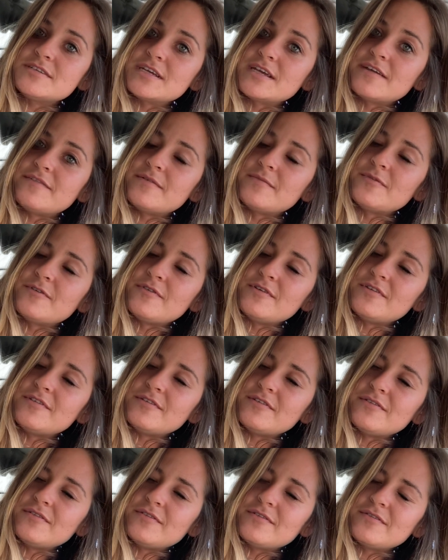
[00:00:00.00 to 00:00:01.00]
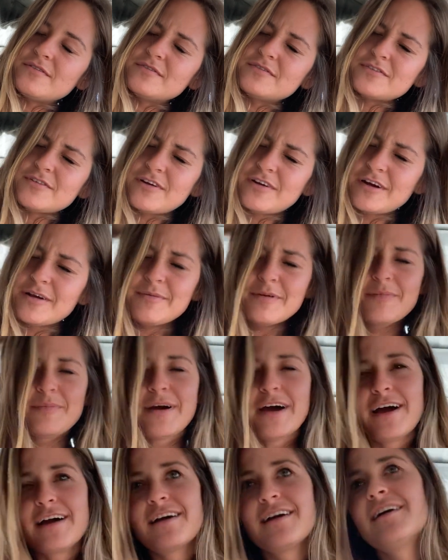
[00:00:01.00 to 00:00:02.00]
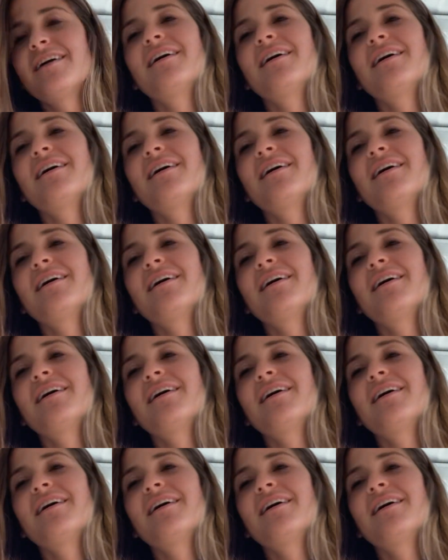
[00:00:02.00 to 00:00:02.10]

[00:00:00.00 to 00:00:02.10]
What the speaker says: like if I'm going to, sorry, my back.